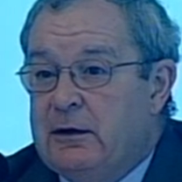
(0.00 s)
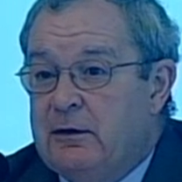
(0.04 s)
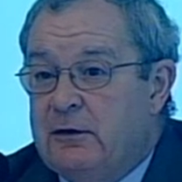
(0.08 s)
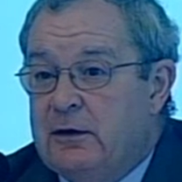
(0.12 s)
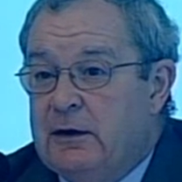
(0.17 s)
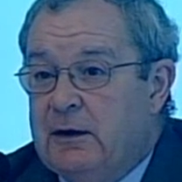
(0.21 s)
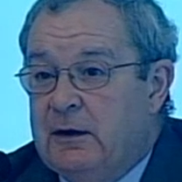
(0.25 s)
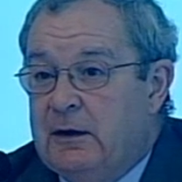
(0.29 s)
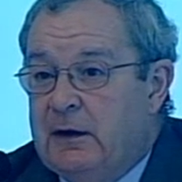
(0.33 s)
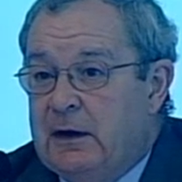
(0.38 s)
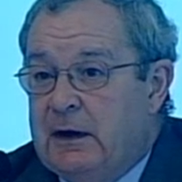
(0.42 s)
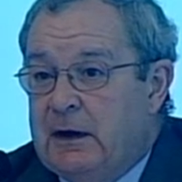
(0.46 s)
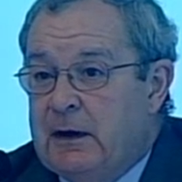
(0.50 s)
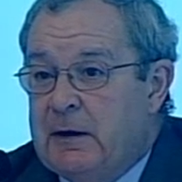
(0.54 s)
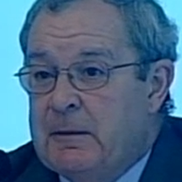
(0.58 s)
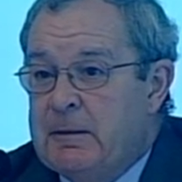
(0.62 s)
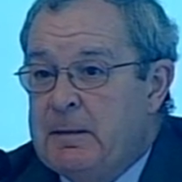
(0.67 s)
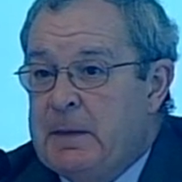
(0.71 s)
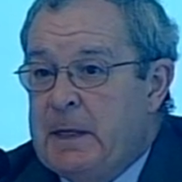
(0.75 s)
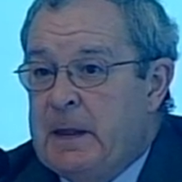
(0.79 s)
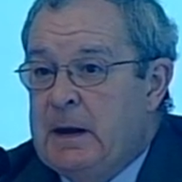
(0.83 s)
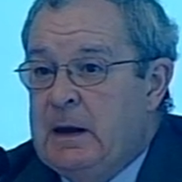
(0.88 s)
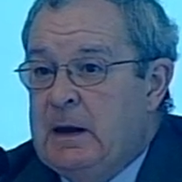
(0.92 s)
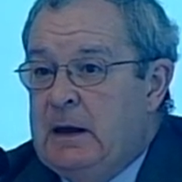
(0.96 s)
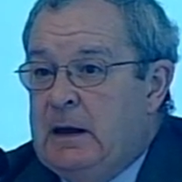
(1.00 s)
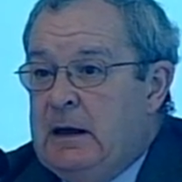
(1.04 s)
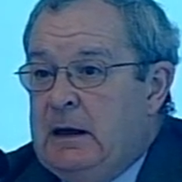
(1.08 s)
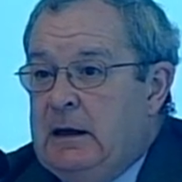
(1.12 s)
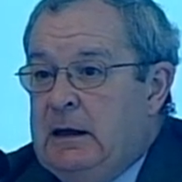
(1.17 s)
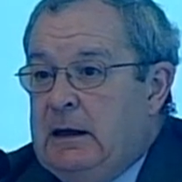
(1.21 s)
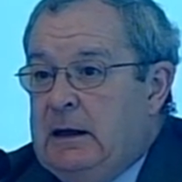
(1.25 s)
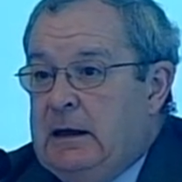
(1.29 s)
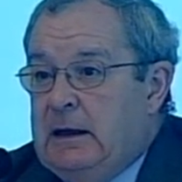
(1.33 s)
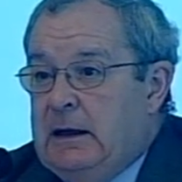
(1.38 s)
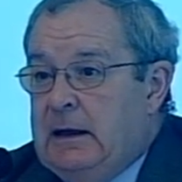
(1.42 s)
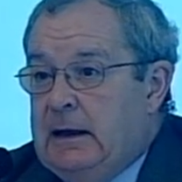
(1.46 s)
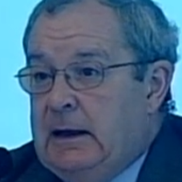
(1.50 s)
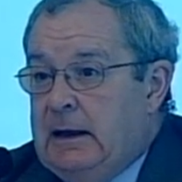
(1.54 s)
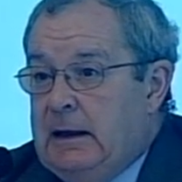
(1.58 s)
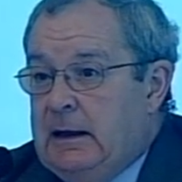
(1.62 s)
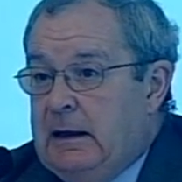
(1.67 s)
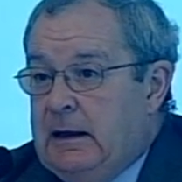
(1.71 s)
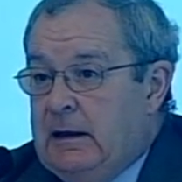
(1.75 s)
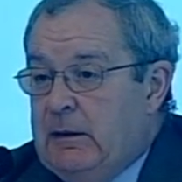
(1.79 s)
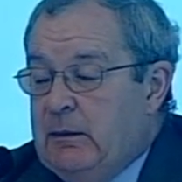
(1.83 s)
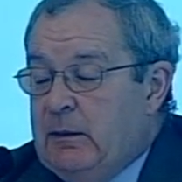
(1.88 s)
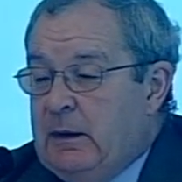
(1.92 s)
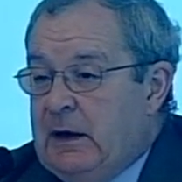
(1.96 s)
learning.
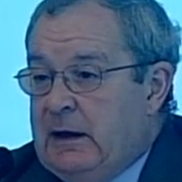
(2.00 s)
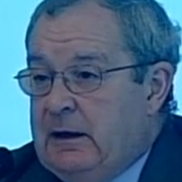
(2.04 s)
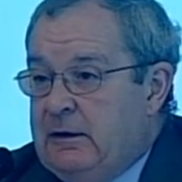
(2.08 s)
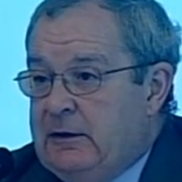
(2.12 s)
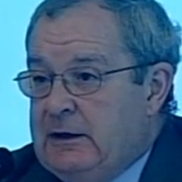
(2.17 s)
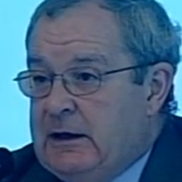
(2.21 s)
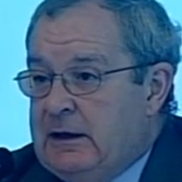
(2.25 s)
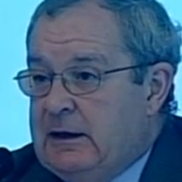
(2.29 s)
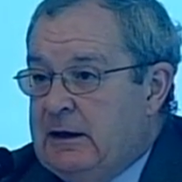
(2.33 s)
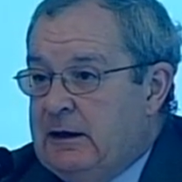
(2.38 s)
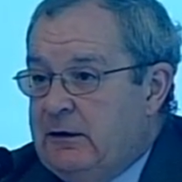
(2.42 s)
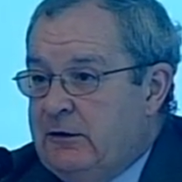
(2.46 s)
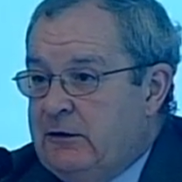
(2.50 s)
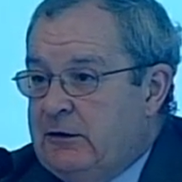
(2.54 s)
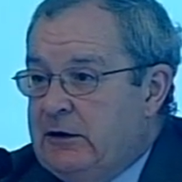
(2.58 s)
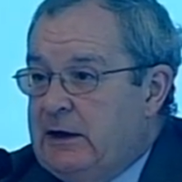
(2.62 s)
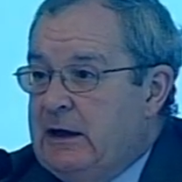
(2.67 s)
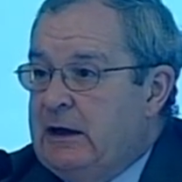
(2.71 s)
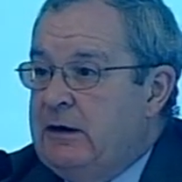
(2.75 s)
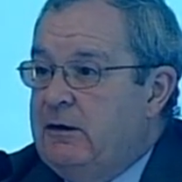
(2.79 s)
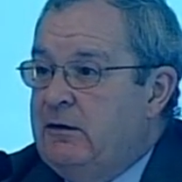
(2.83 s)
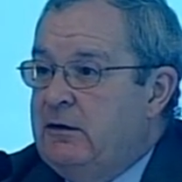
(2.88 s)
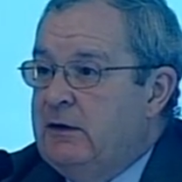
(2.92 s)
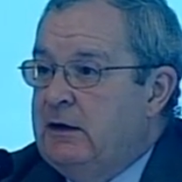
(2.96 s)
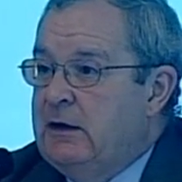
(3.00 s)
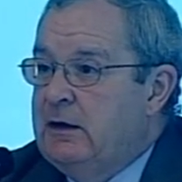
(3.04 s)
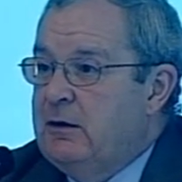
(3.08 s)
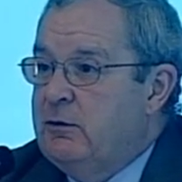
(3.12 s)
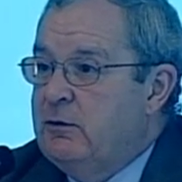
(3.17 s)
I think that's changing.